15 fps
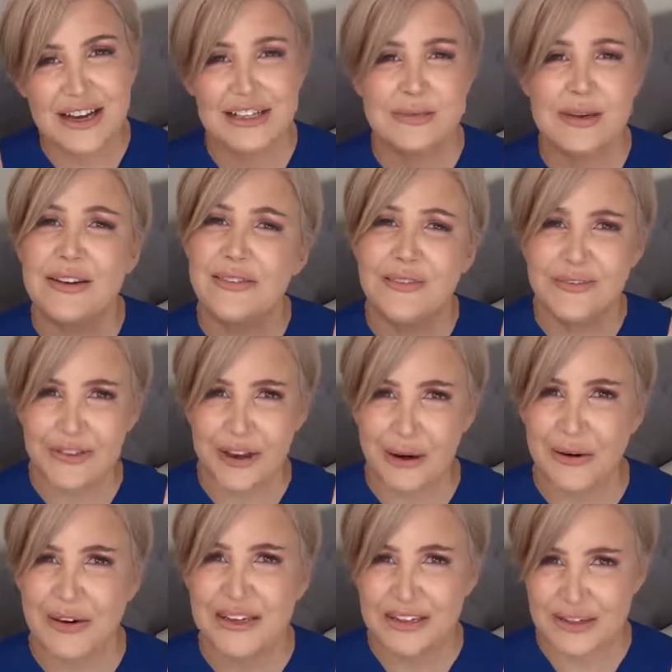has been
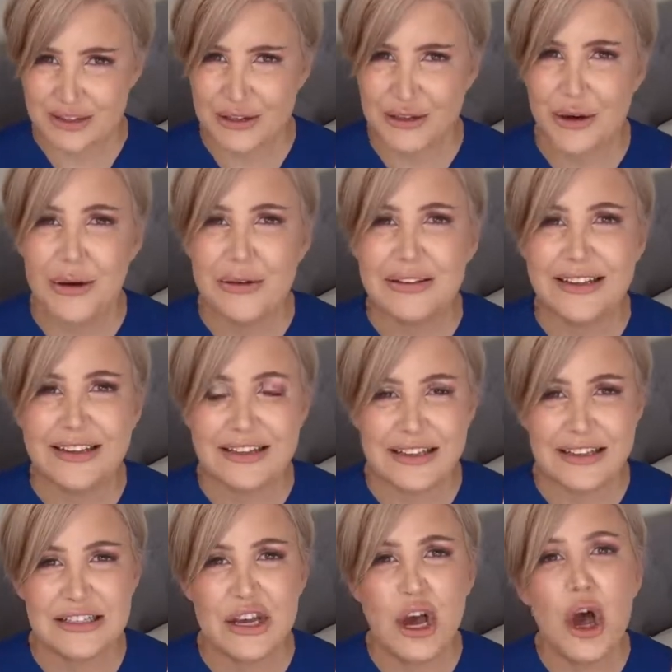very strongly
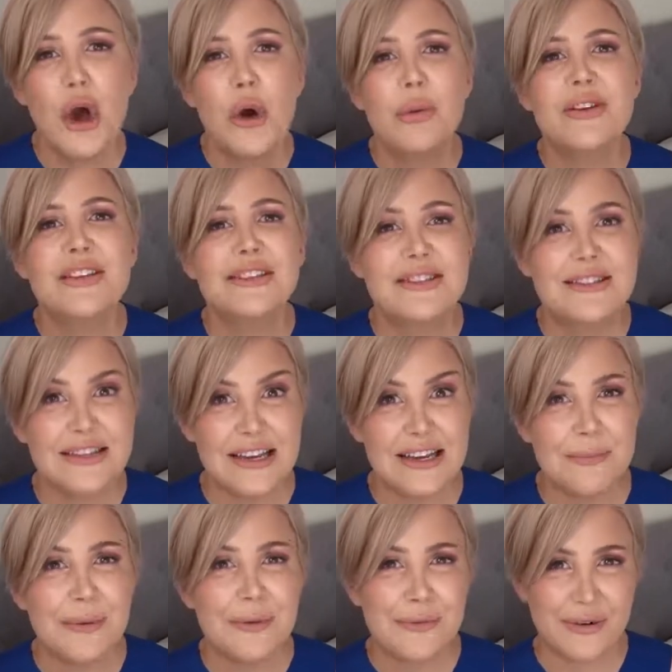linked with
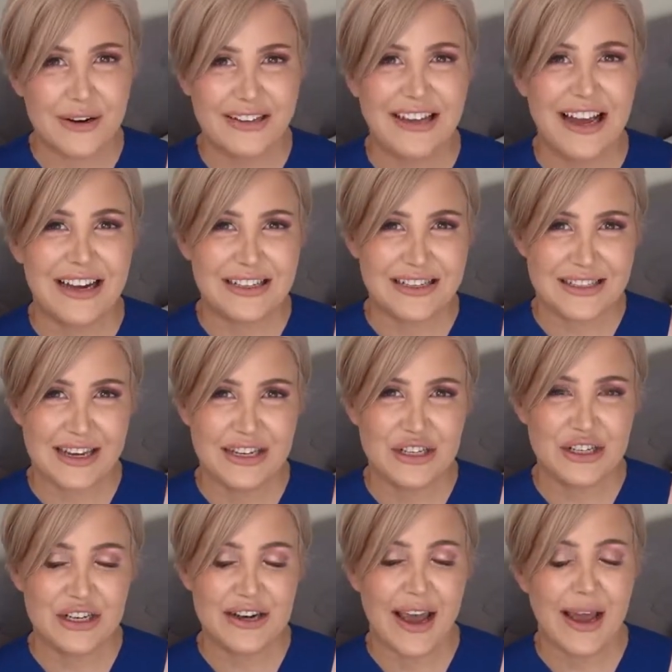deep
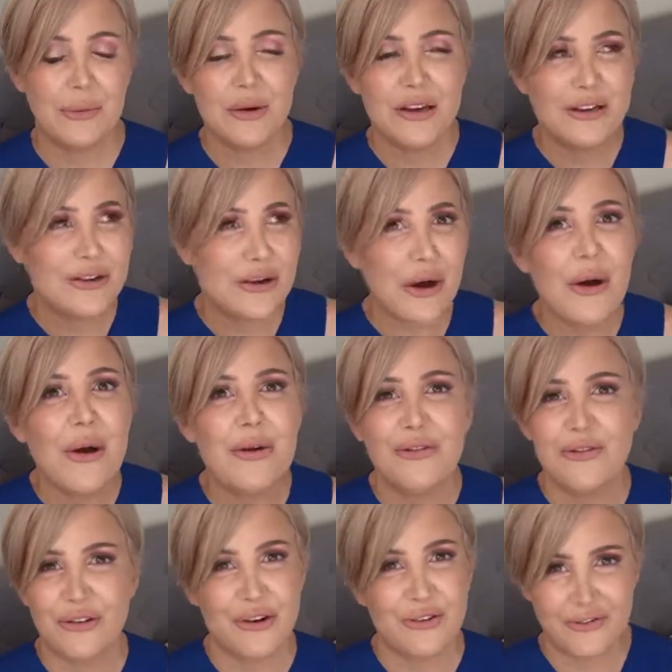relaxation. And we know
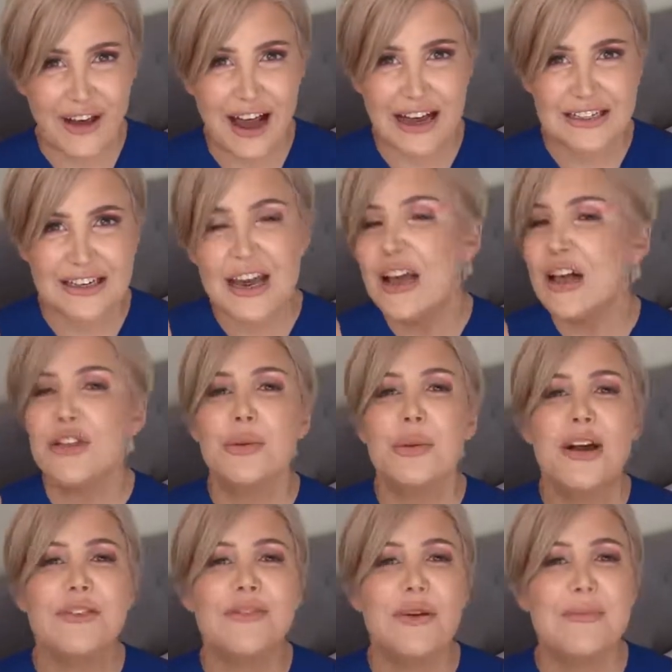for a fact that
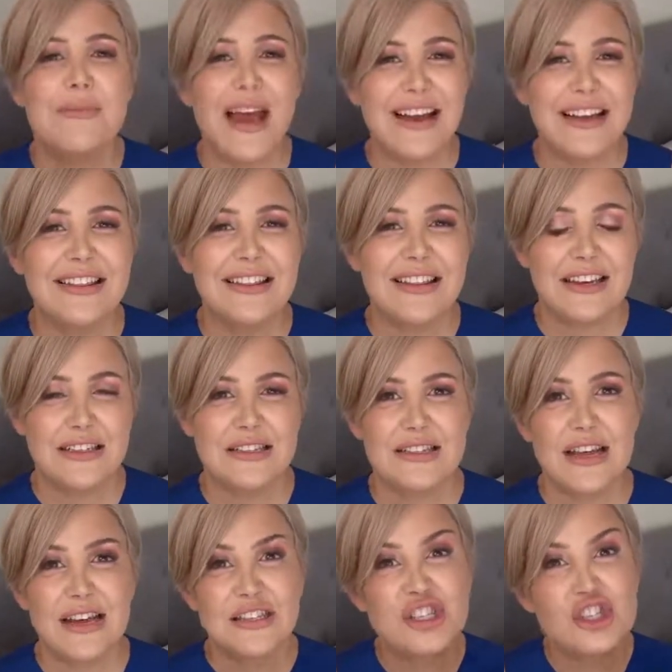one of the main things
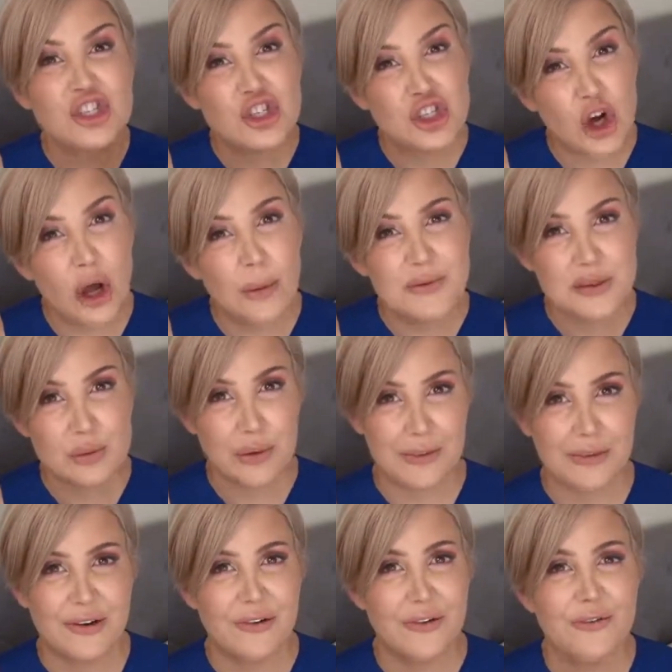that stops
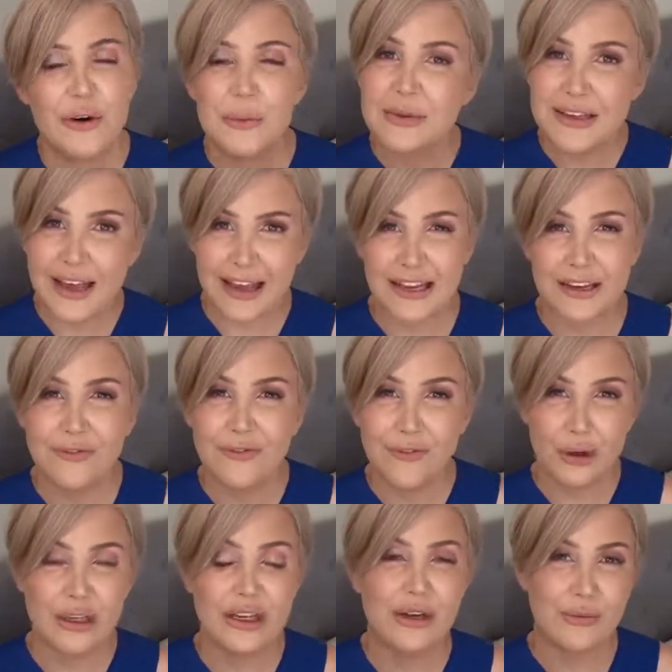women from getting
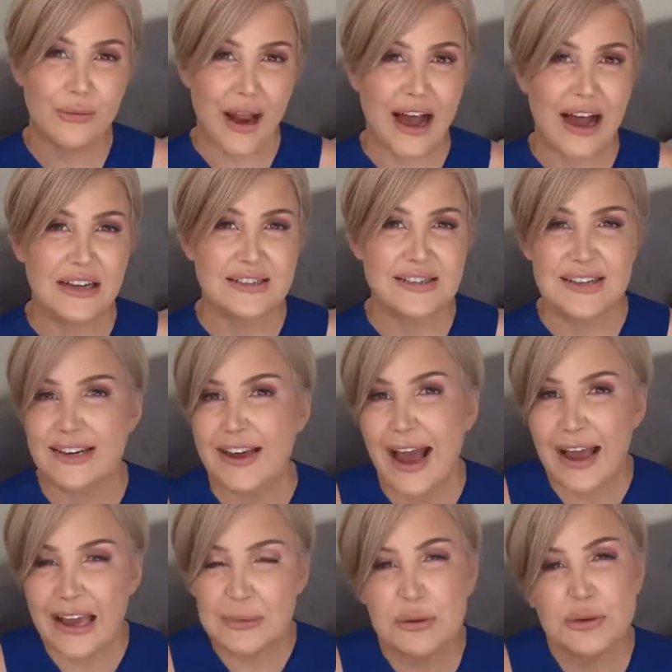fully aroused and
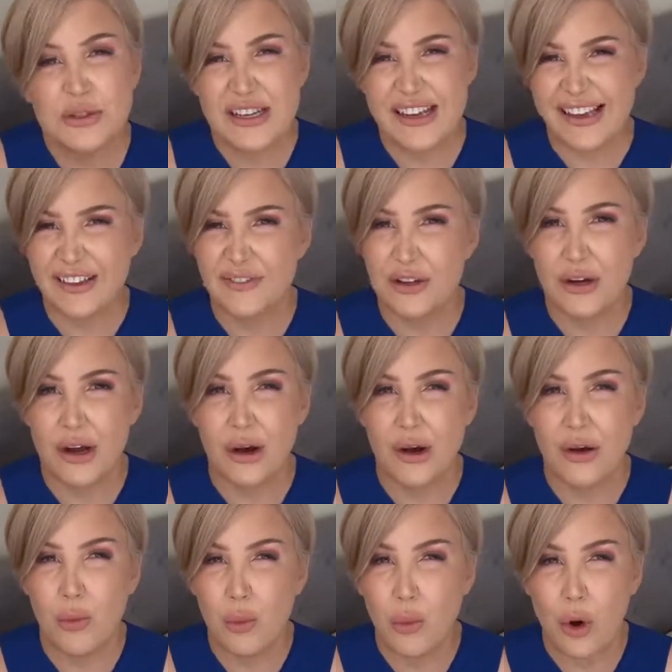able to even
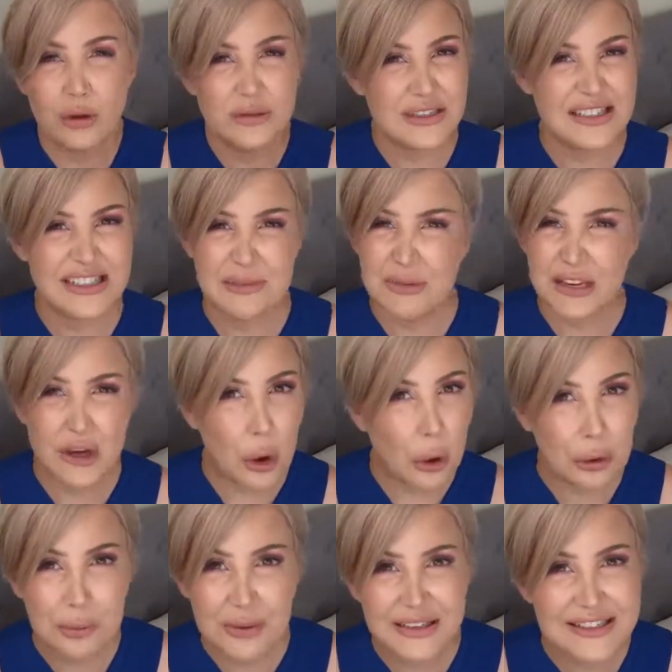want to be
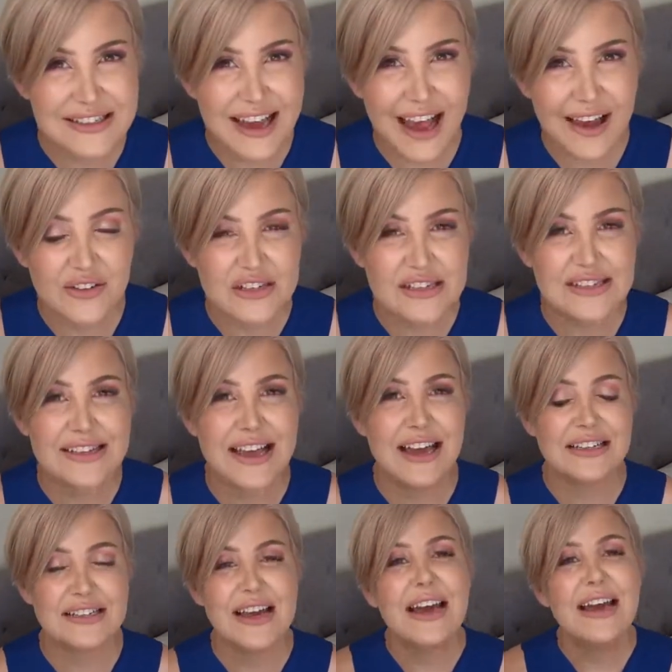open to having
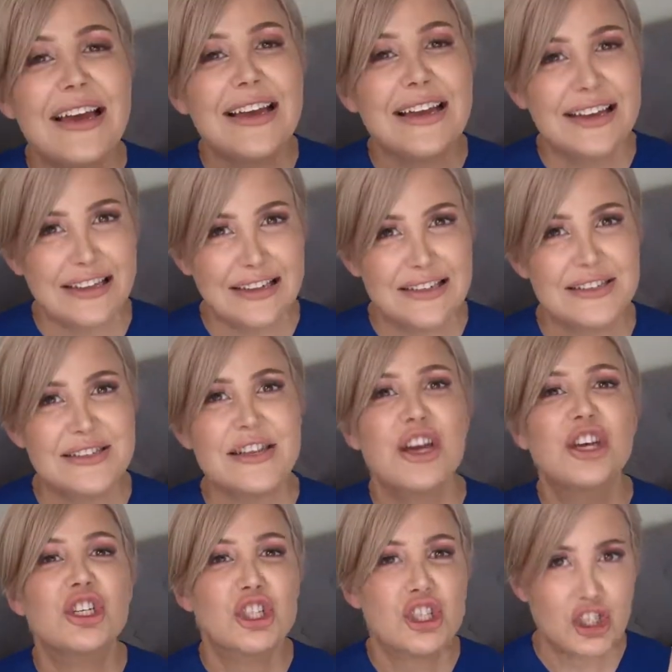sex is
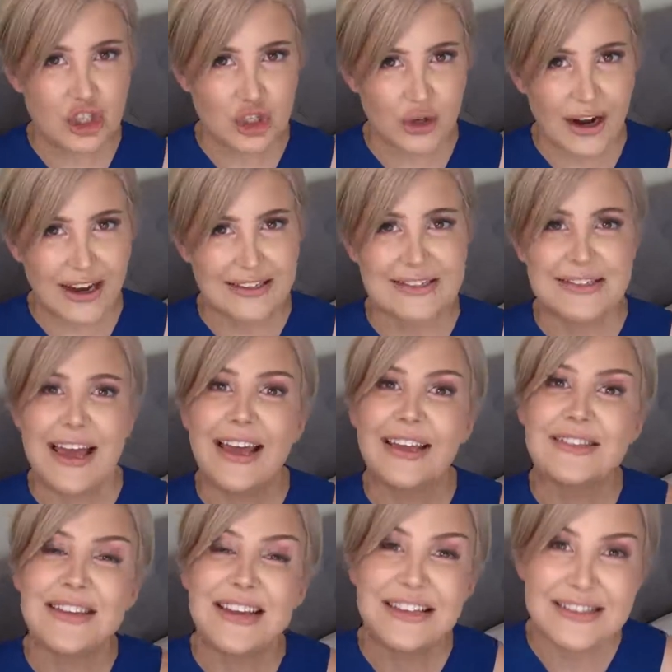stress
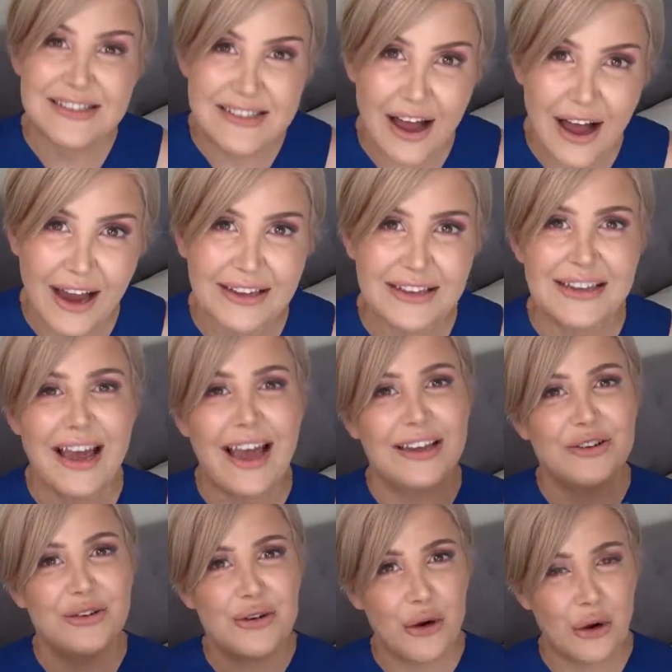and anxiety
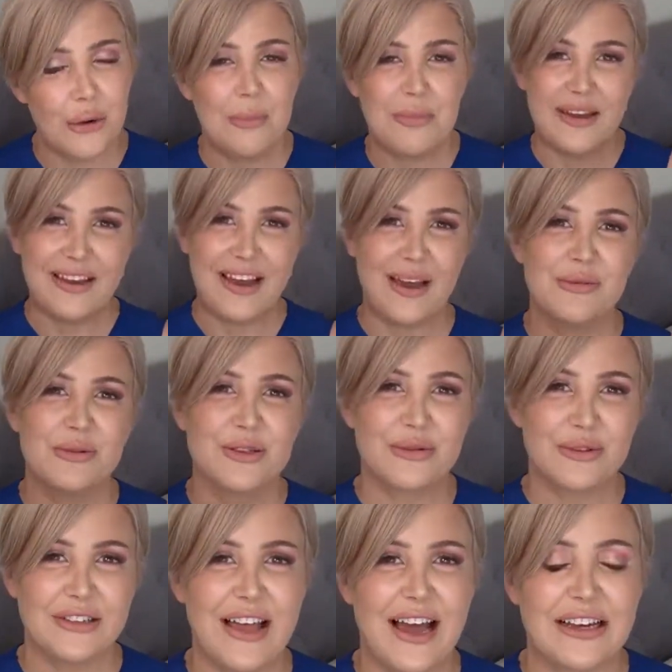and not being able
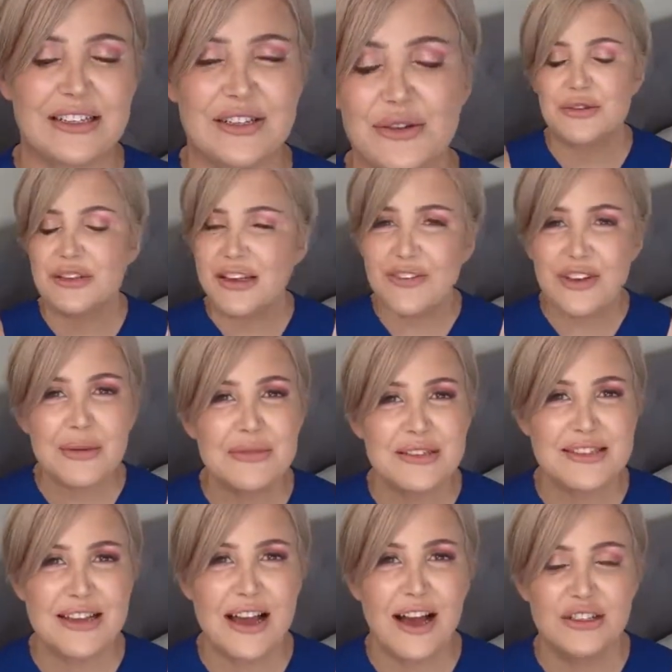to relax. So giving a
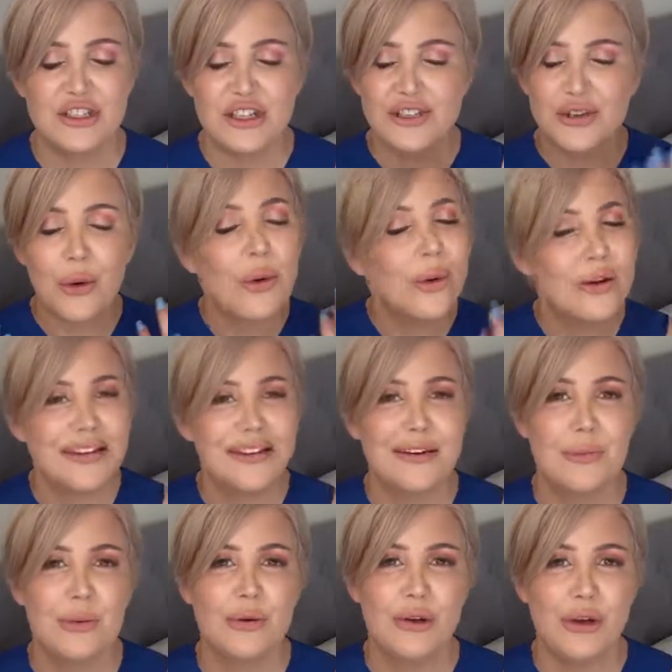massage is already
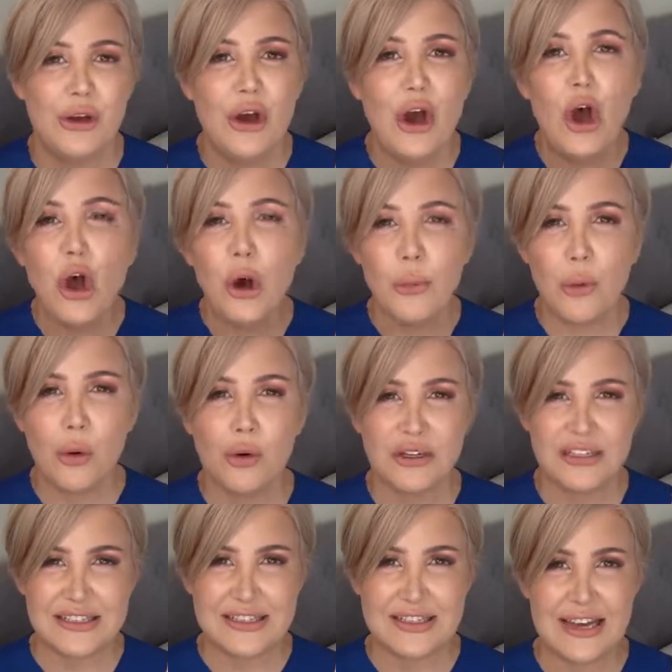going to put her more
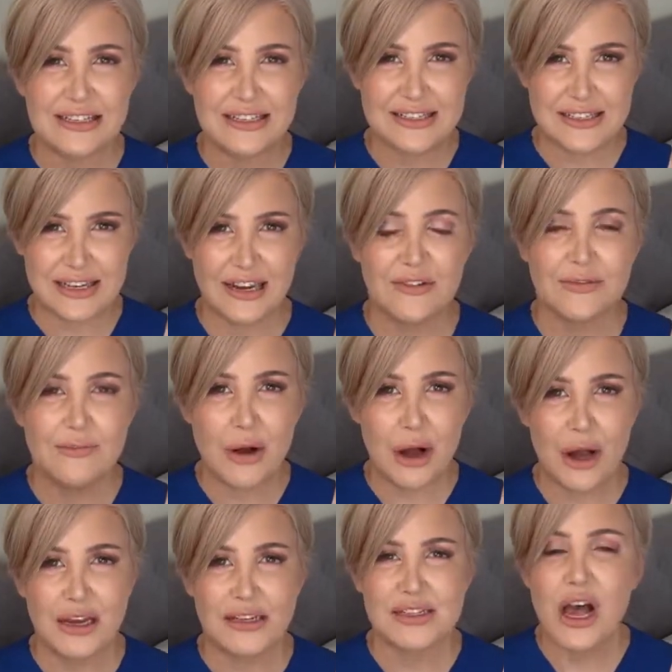into that state of
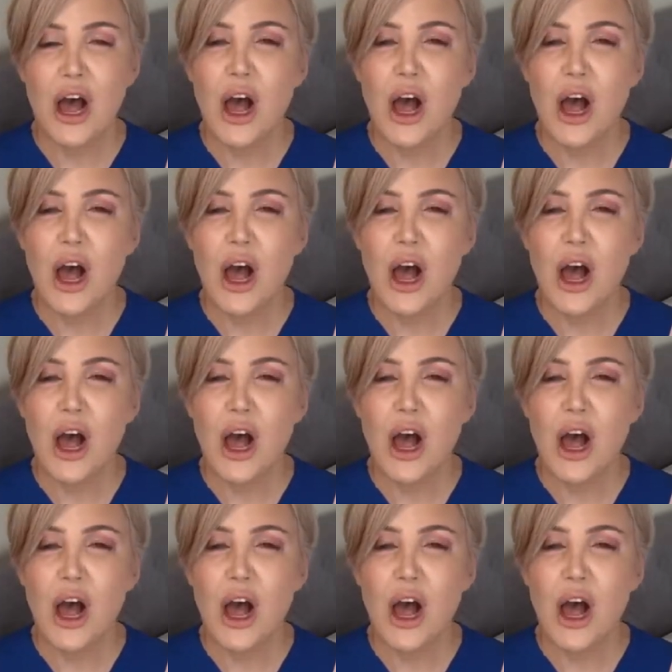mind.